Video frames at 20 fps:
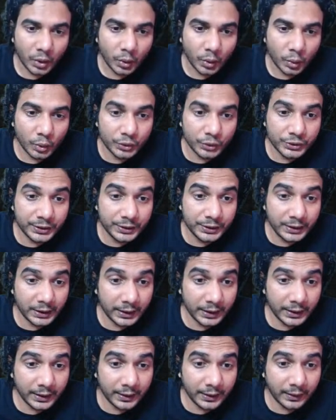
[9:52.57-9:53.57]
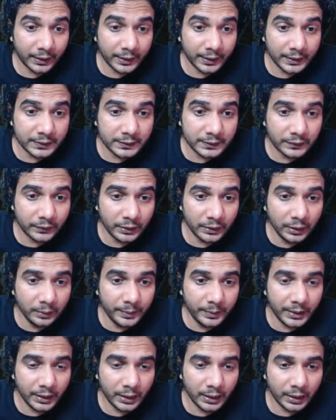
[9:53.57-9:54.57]
whose directrix will
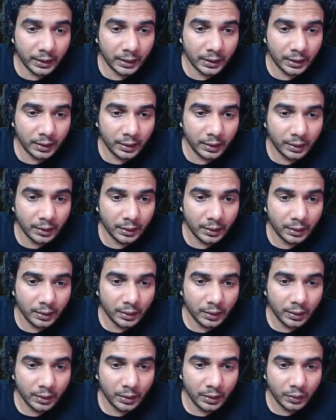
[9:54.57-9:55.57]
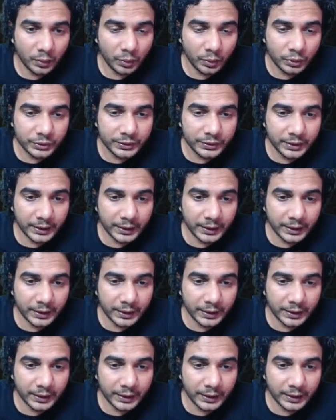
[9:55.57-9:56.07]
be X